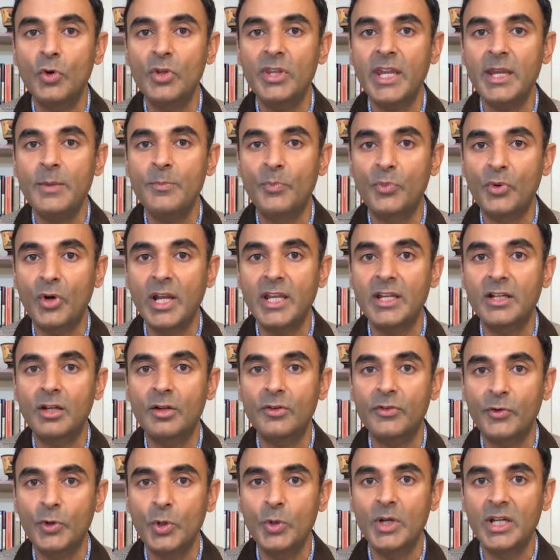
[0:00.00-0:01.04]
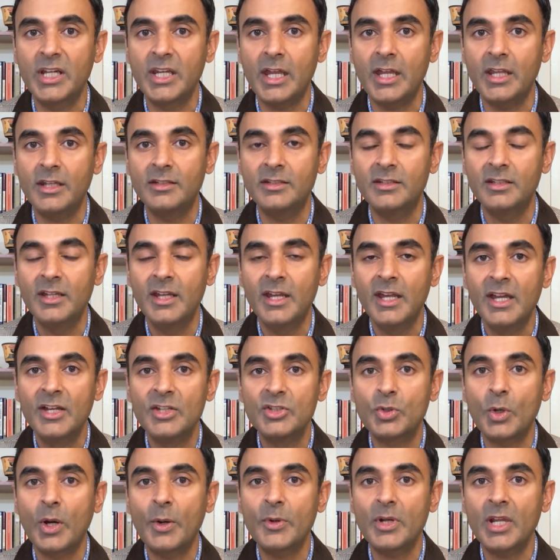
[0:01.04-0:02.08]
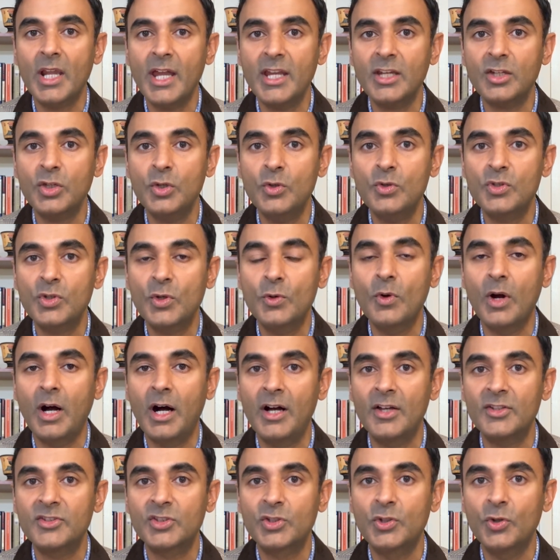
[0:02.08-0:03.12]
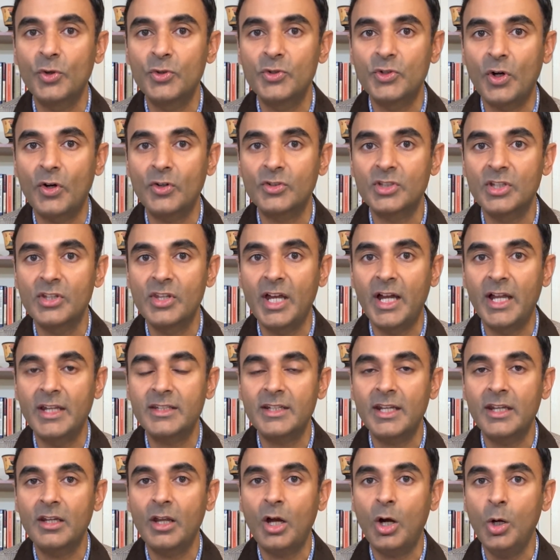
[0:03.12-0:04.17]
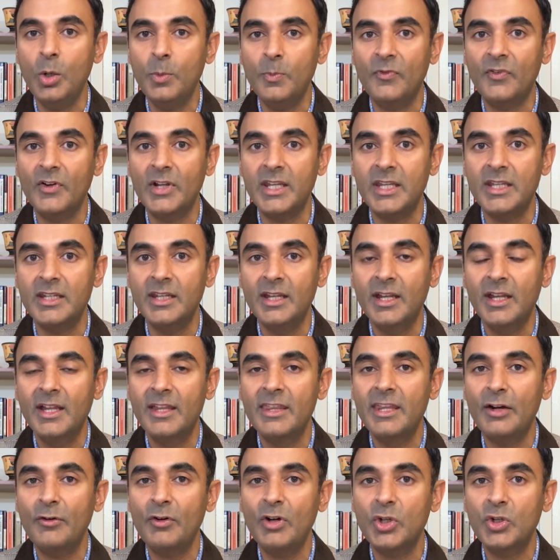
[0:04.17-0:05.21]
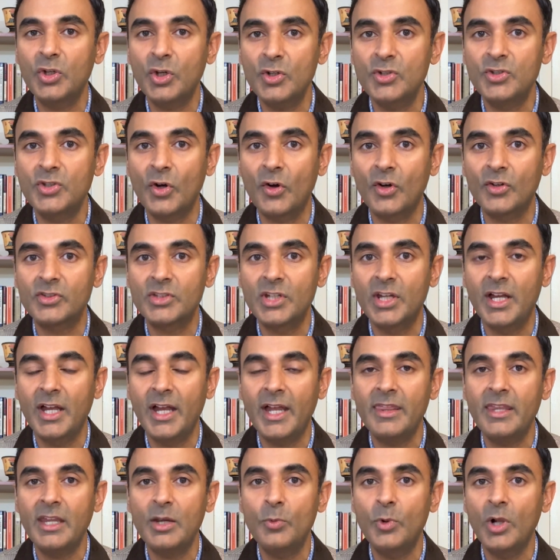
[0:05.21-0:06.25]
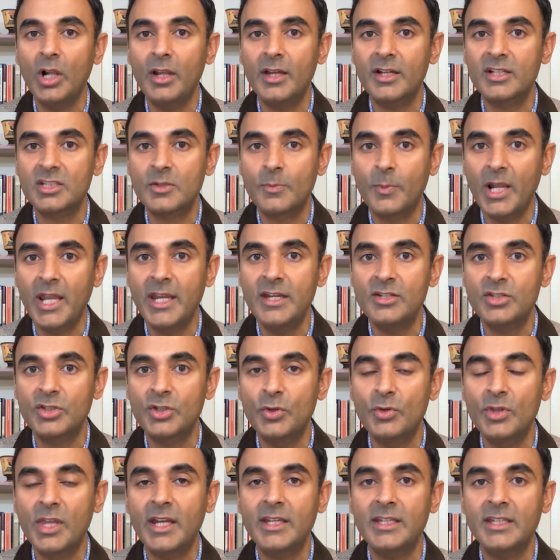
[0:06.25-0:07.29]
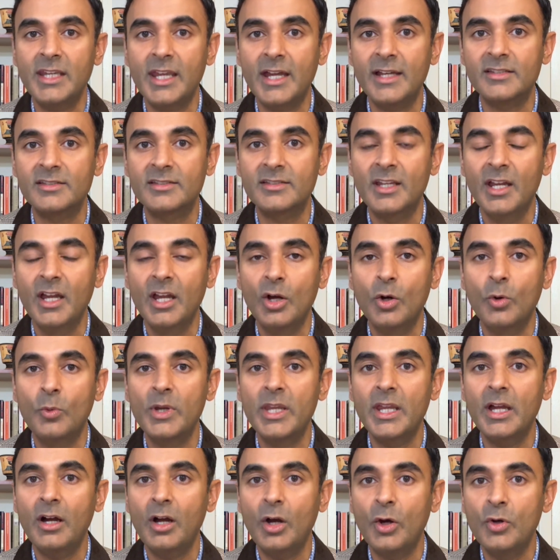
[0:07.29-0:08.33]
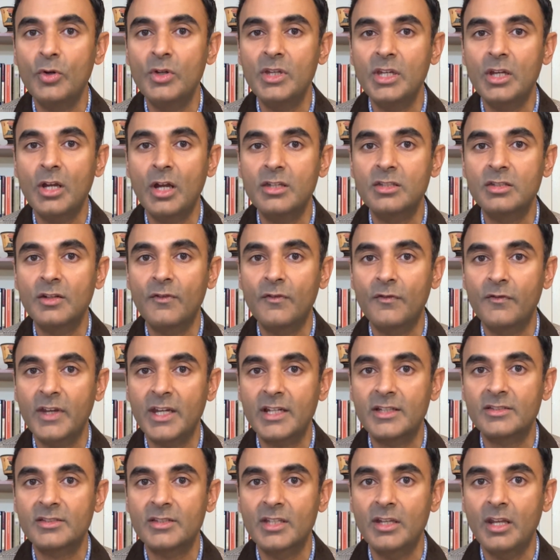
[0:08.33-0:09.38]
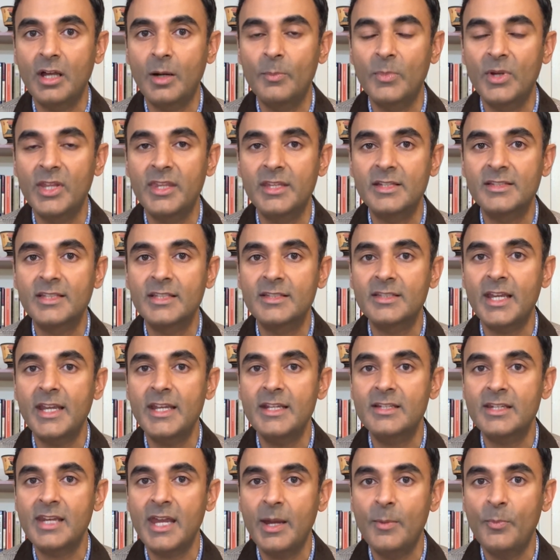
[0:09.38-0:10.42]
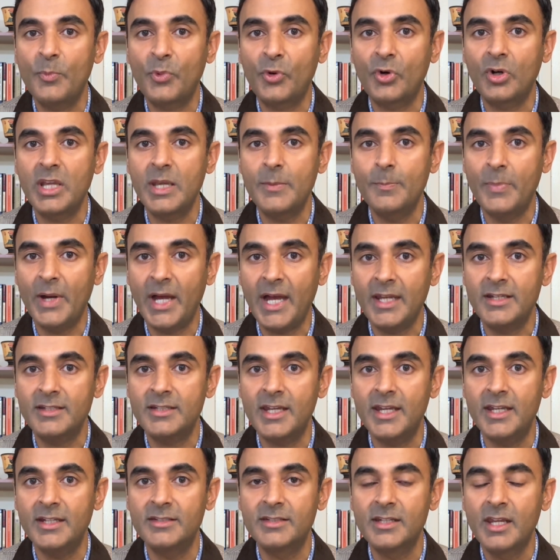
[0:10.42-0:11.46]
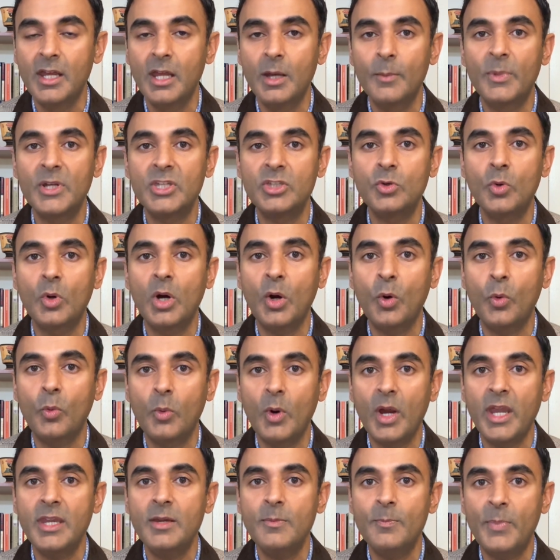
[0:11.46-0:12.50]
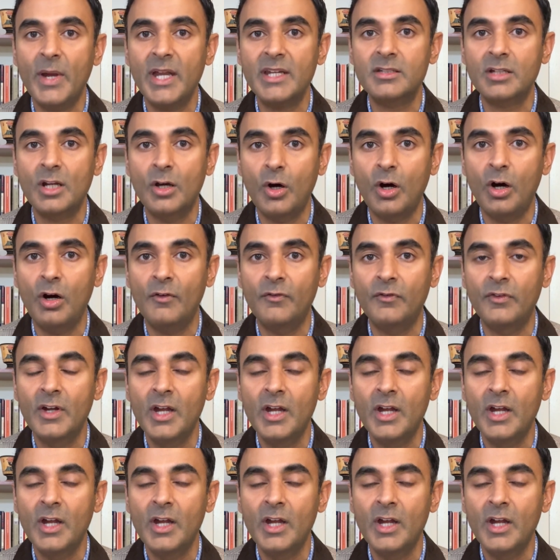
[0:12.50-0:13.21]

they break through again. So I would like you to ask your doctor that, and hopefully they're a good doctor and they will explain to you that yes, we are only going to fix the number. This is a temporary band-aid, but you are way better off